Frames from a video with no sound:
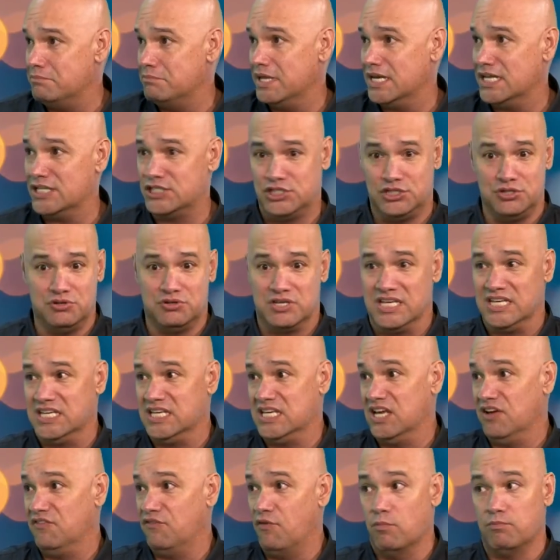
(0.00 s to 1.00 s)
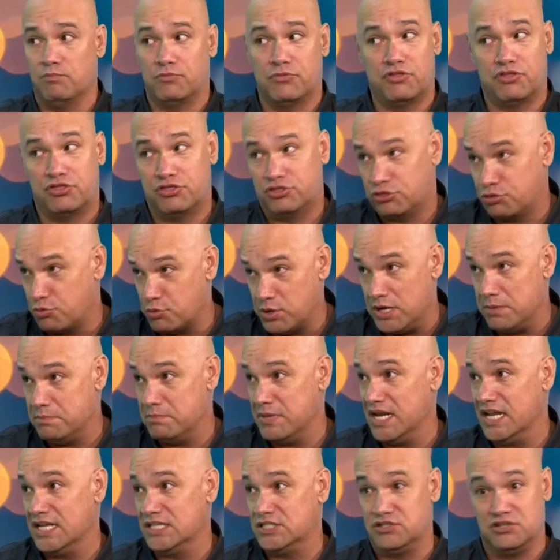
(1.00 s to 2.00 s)
minutes, you can give them three
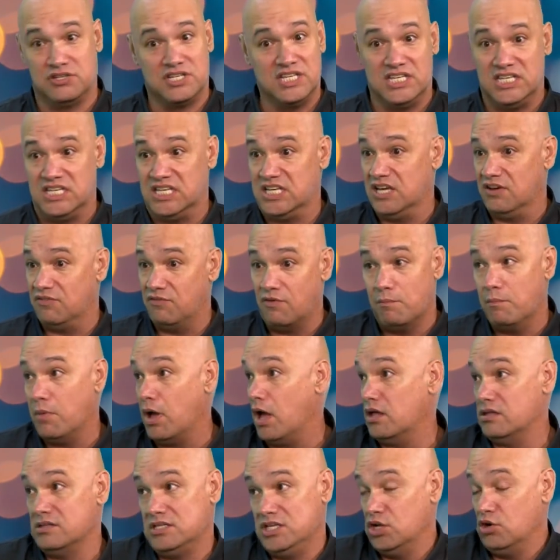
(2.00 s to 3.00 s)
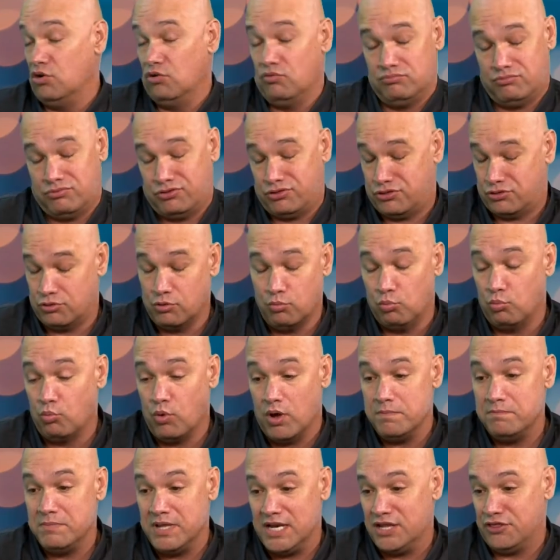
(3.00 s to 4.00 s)
minutes, you can give them, you know,
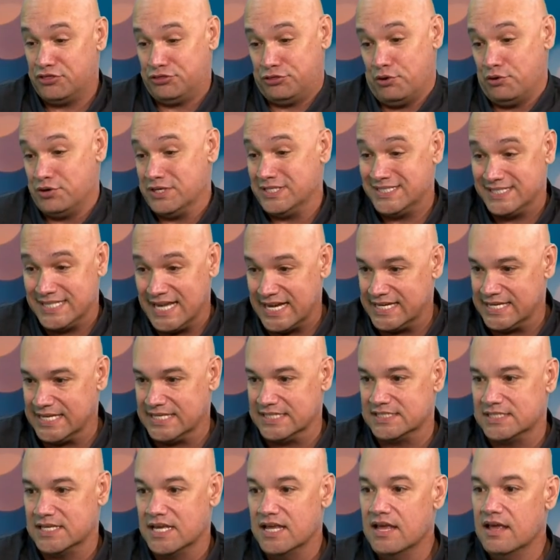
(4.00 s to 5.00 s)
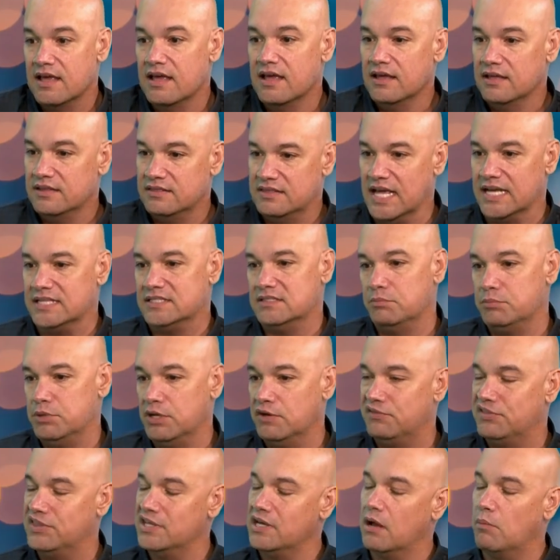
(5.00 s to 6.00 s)
one minute, 30 seconds. That's the
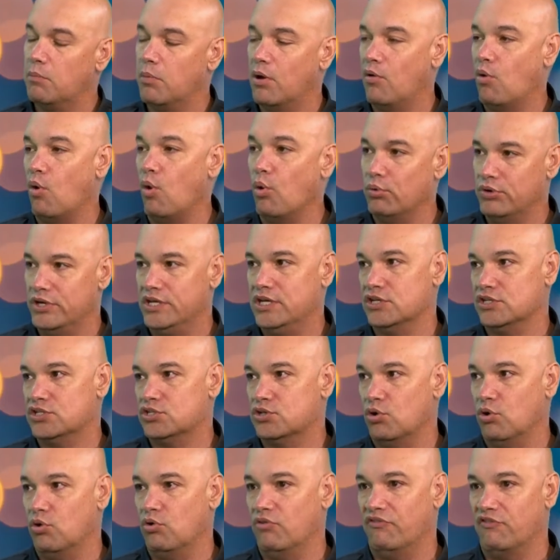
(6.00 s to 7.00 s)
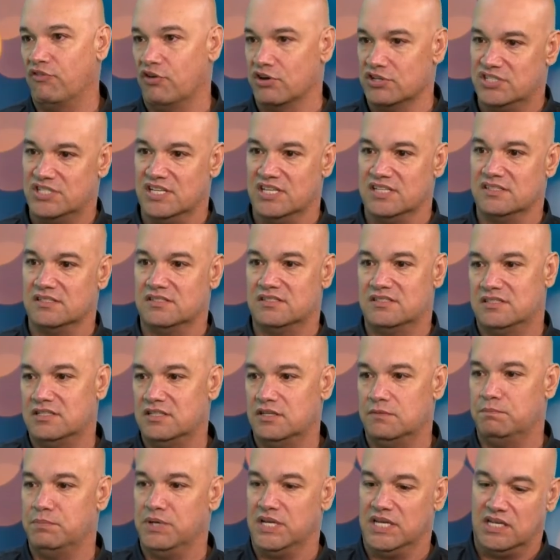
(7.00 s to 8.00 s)
beautiful thing about owning a show versus
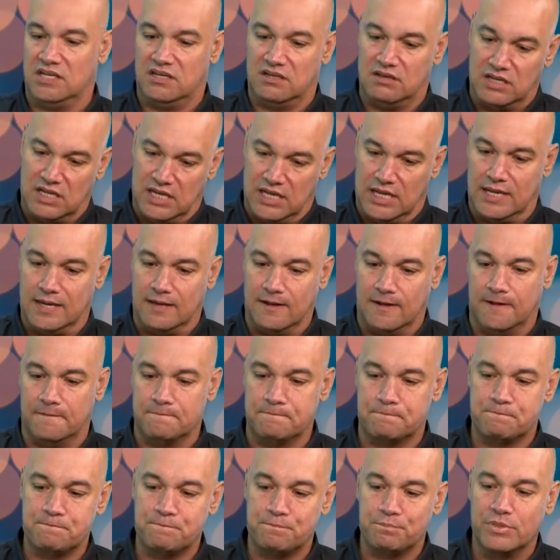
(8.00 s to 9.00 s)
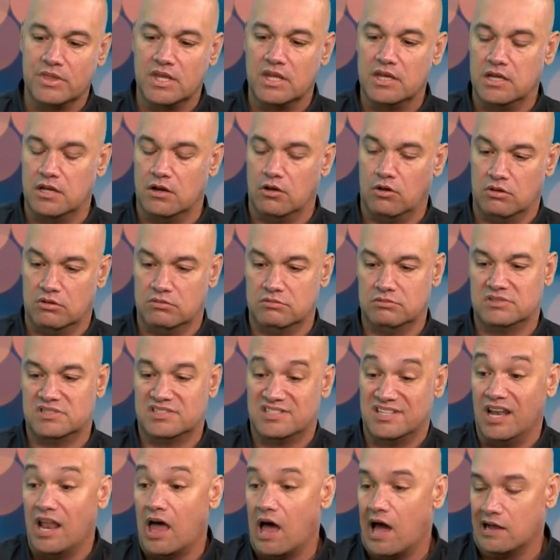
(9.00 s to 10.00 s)
being in a, you know,
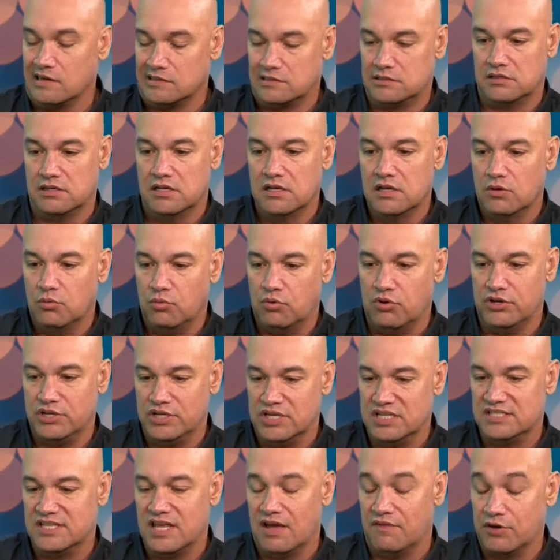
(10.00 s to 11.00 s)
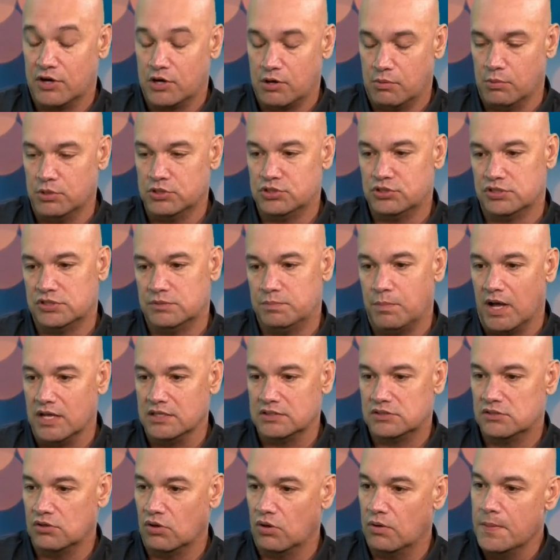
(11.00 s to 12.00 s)
slot yeah. where you just have a commercial yeah. spot.
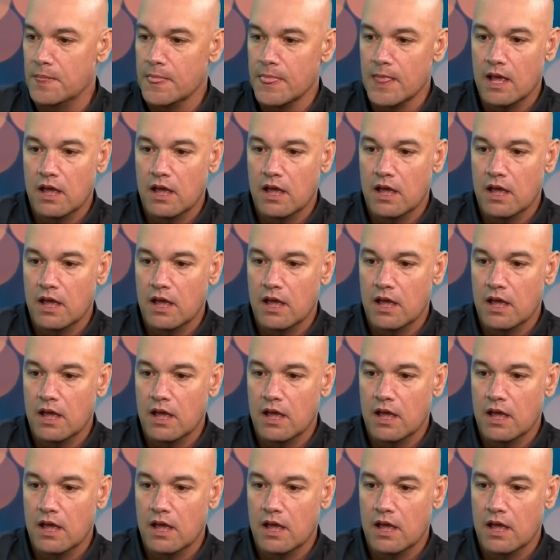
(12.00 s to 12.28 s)
So, yeah.